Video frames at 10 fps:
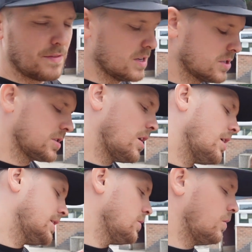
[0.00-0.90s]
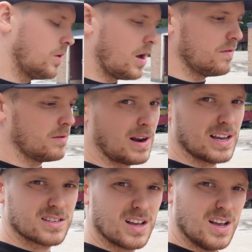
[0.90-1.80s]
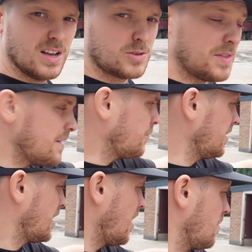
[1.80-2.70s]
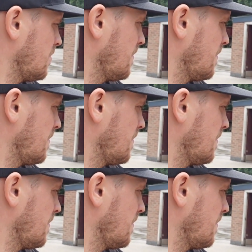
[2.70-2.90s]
You're sliding all over the place. So they've got to go.